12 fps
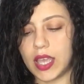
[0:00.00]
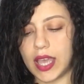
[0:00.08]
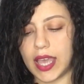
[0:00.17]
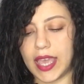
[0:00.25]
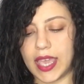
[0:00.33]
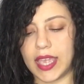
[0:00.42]

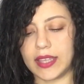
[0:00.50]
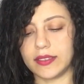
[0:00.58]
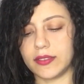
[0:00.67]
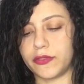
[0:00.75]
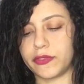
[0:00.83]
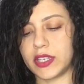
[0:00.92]
And
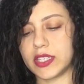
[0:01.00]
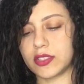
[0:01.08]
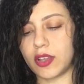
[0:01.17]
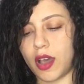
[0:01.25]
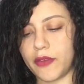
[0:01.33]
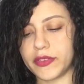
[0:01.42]
first
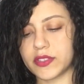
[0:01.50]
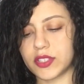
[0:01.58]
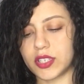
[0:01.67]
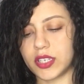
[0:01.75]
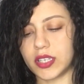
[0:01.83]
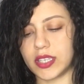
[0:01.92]

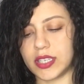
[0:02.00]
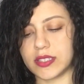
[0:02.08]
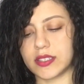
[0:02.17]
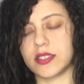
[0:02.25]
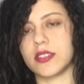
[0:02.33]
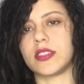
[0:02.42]
officer
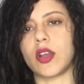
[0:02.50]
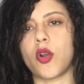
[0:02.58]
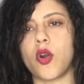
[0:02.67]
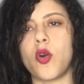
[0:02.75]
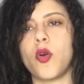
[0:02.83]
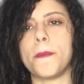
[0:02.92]
is the
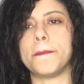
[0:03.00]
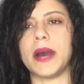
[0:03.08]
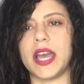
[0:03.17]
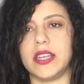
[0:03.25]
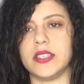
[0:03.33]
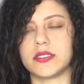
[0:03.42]

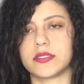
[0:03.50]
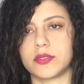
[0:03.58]
co-pilot.